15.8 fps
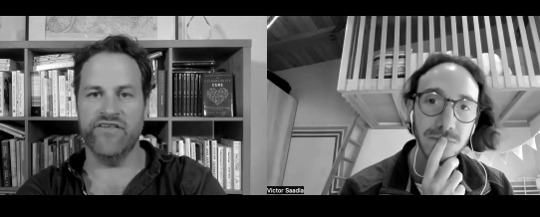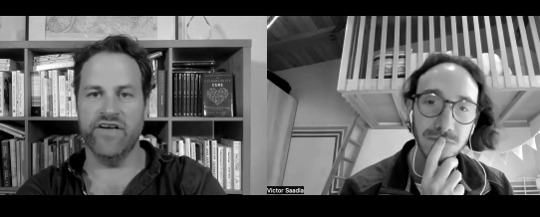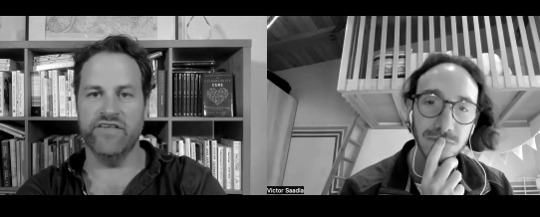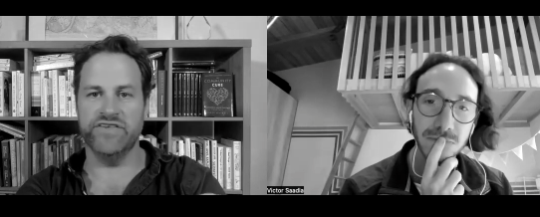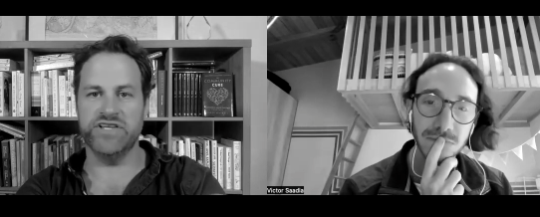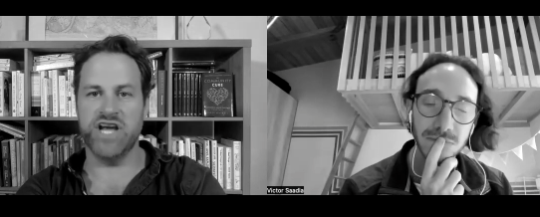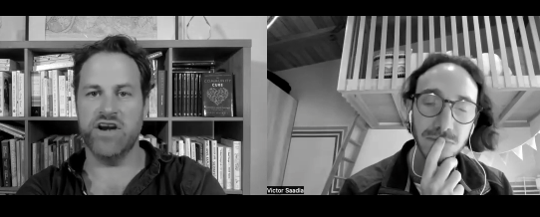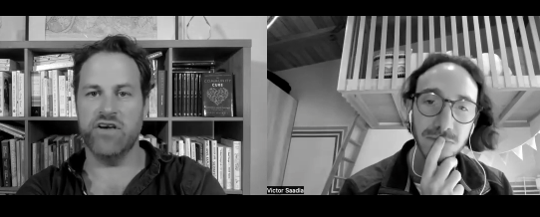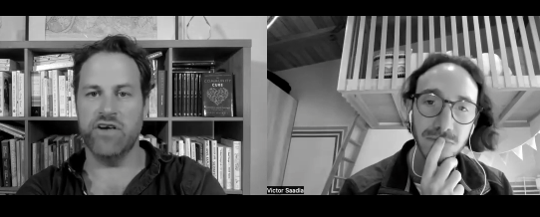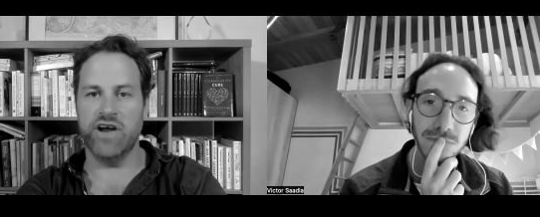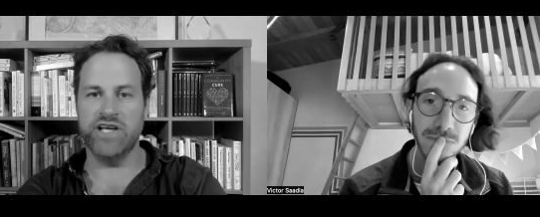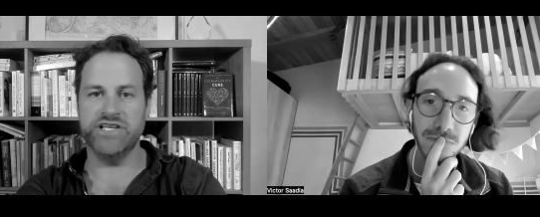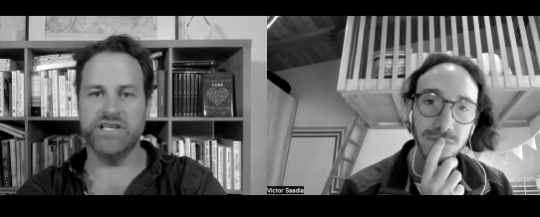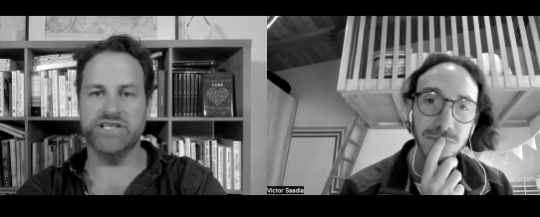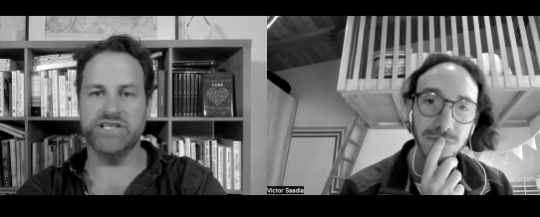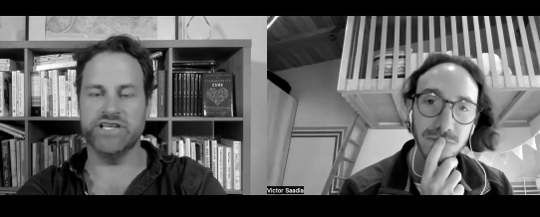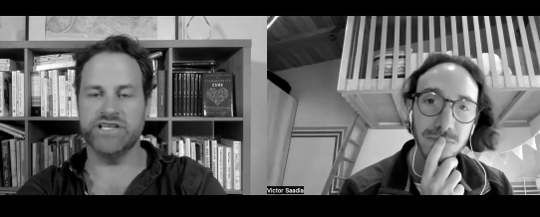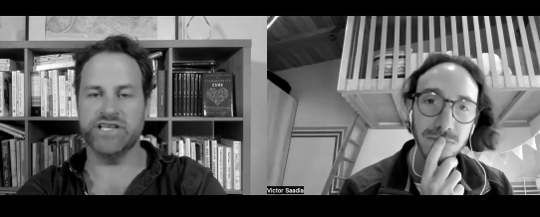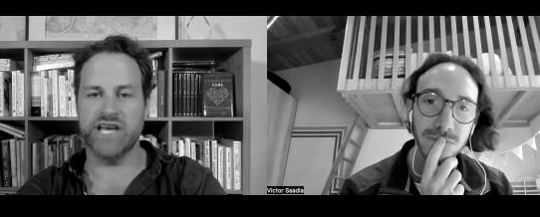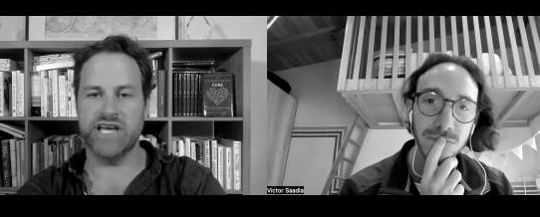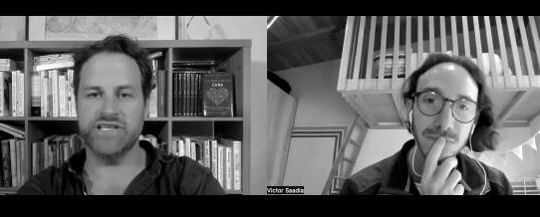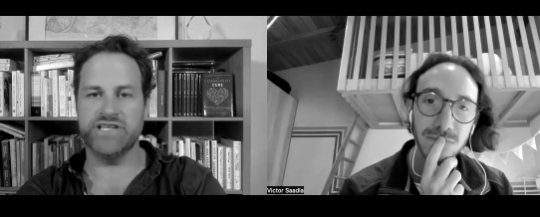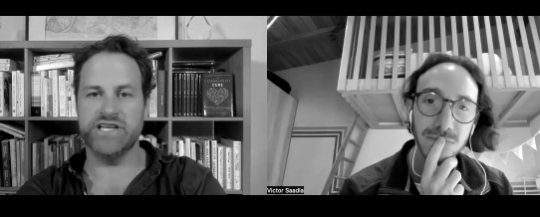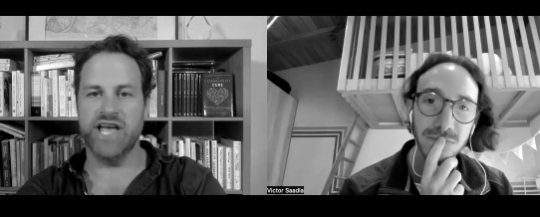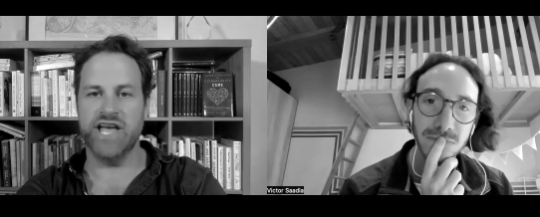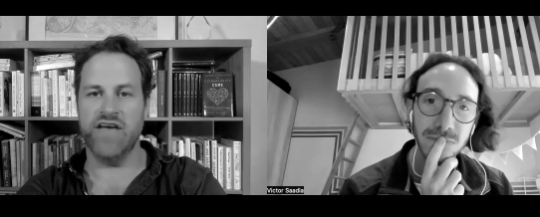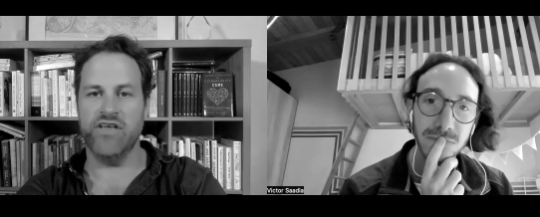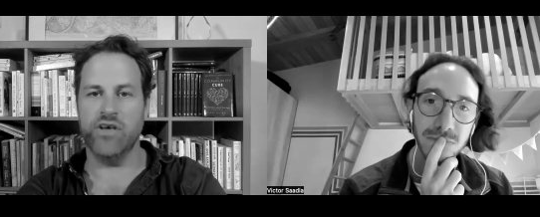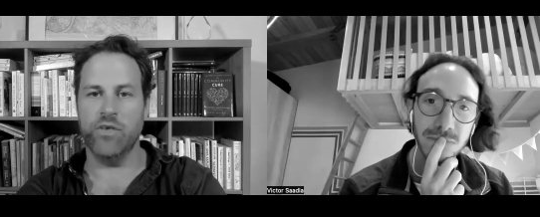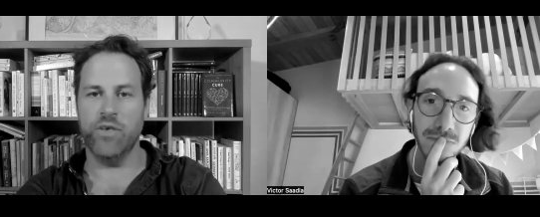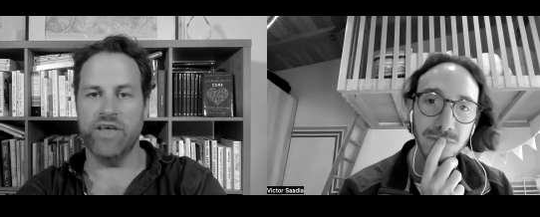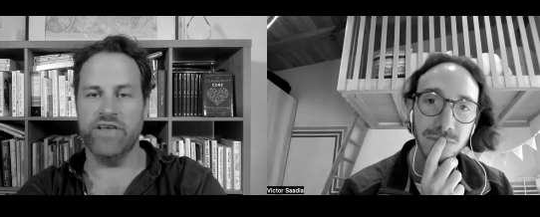Speaker 1: of generating success
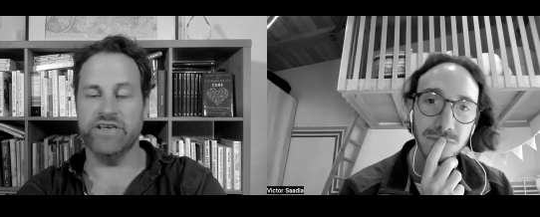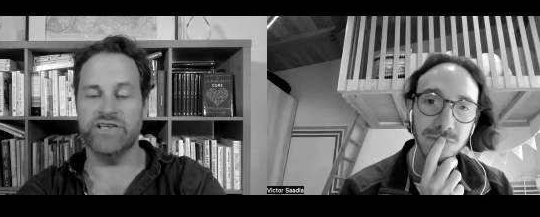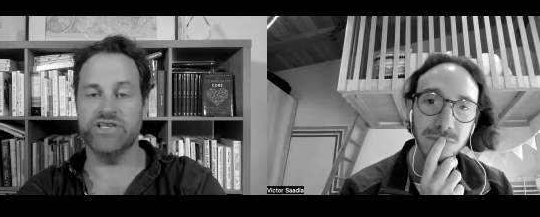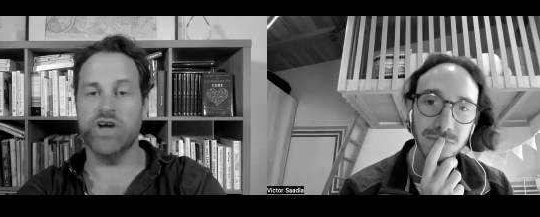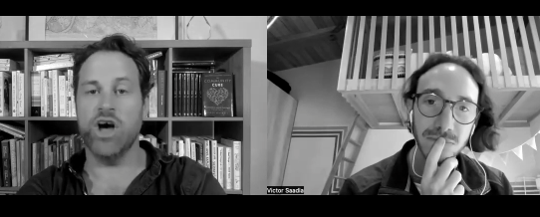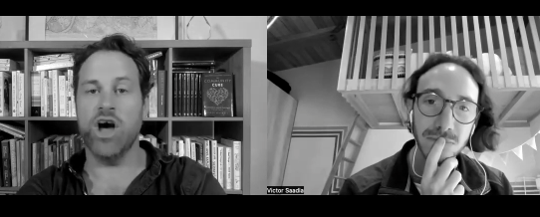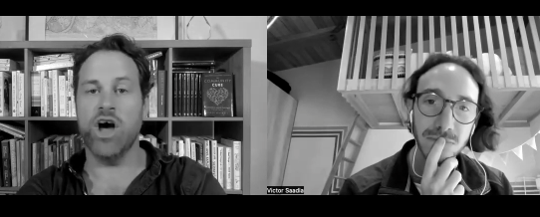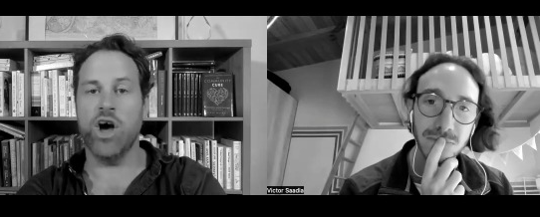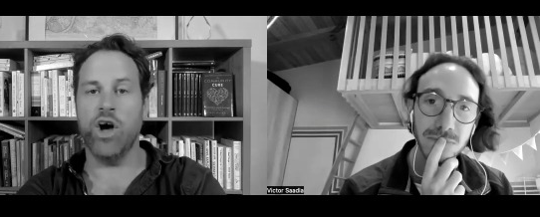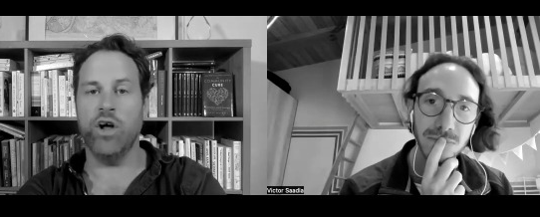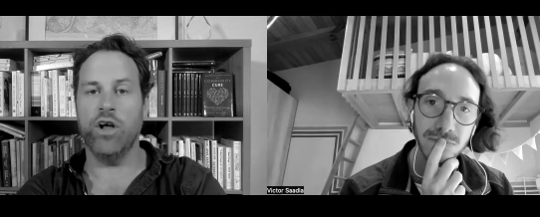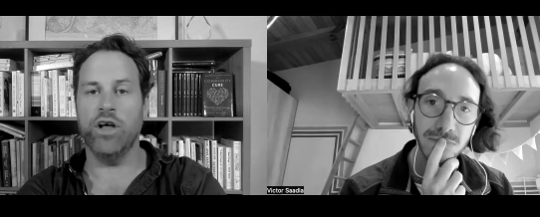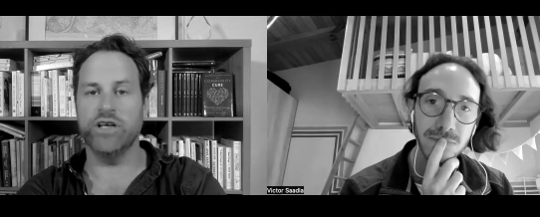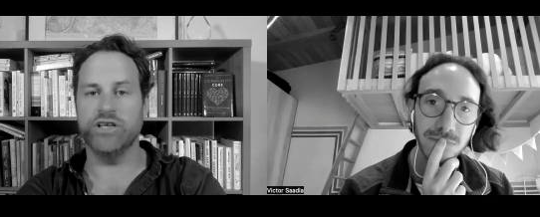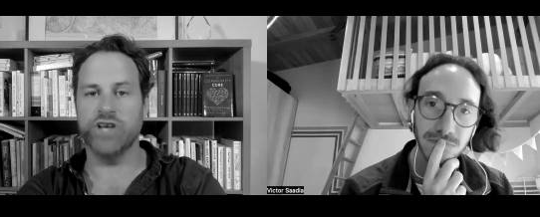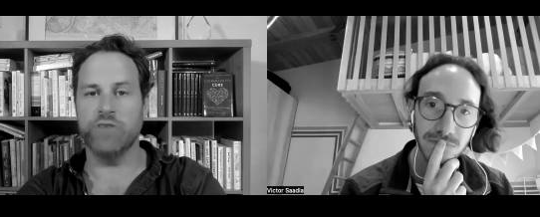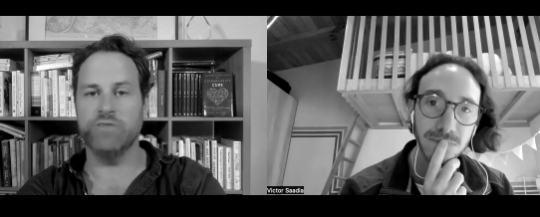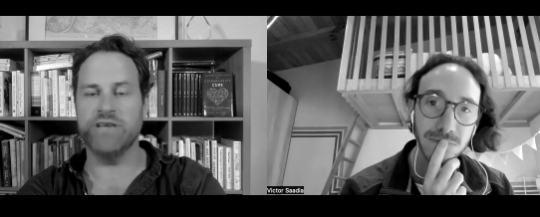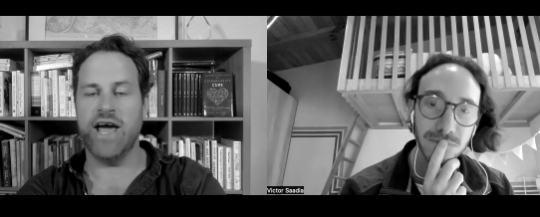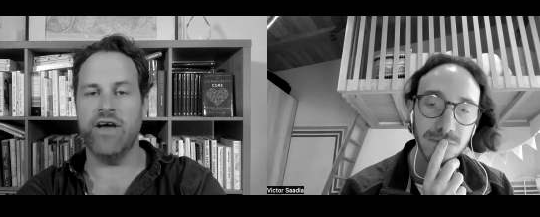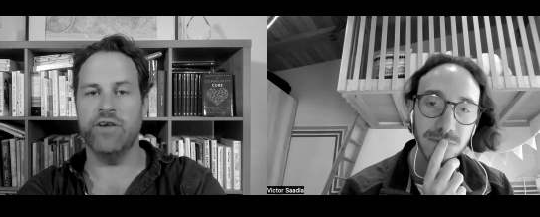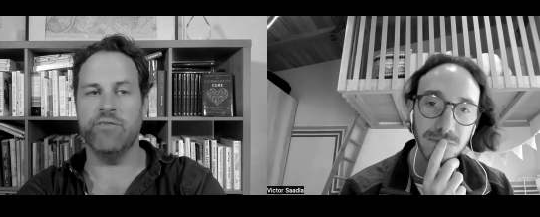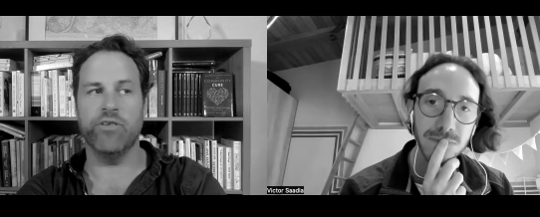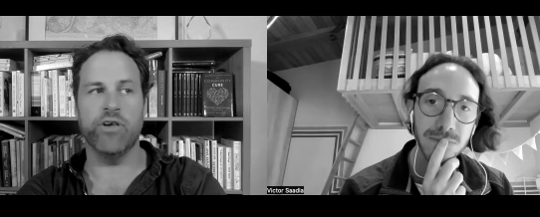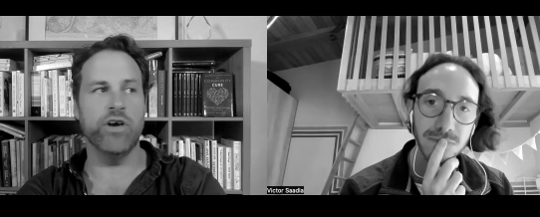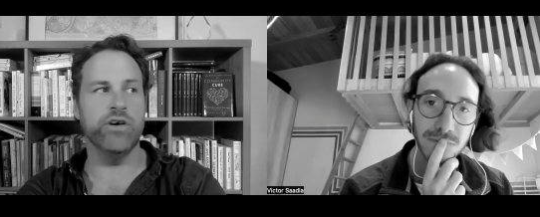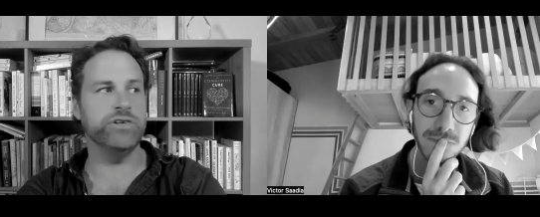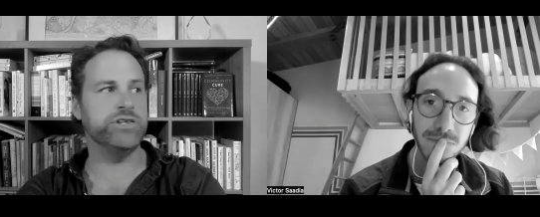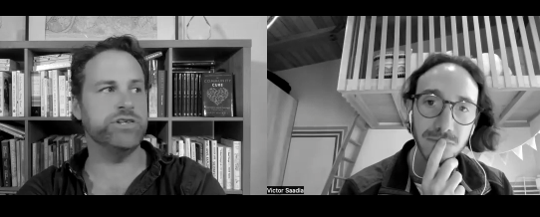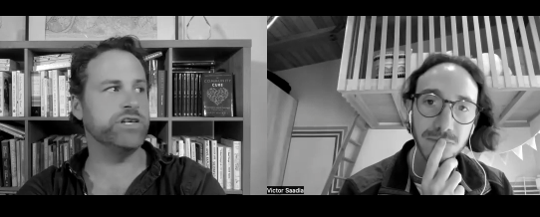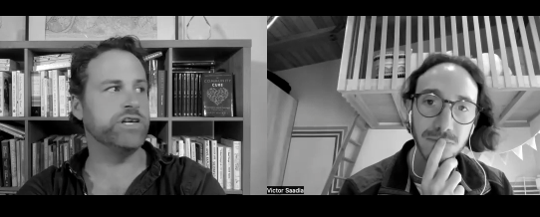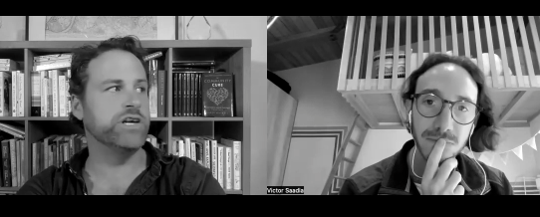together where there's not a, a top down
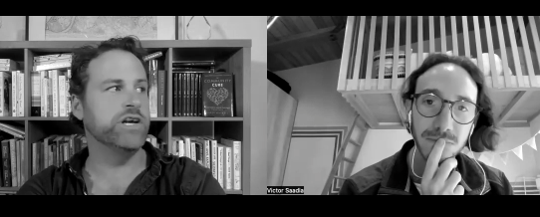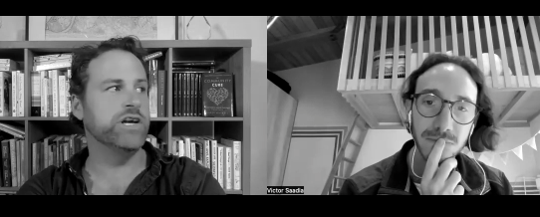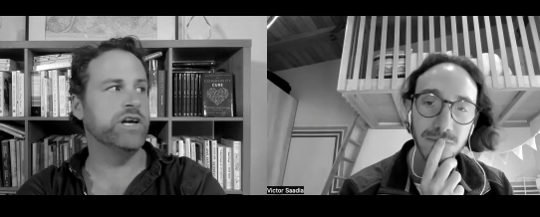approach.